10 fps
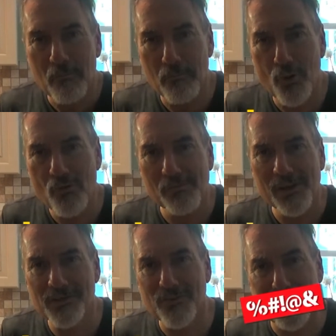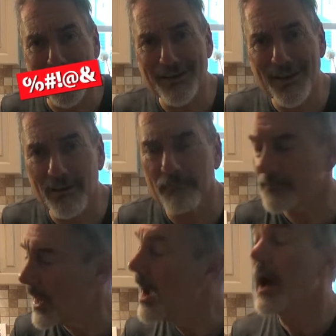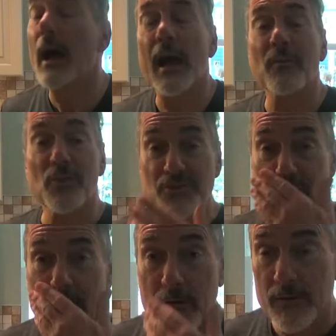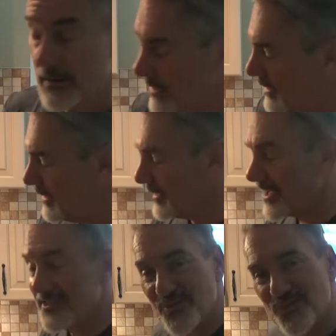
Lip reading: Boom. It's f***ing done. I didn't want to swear. It's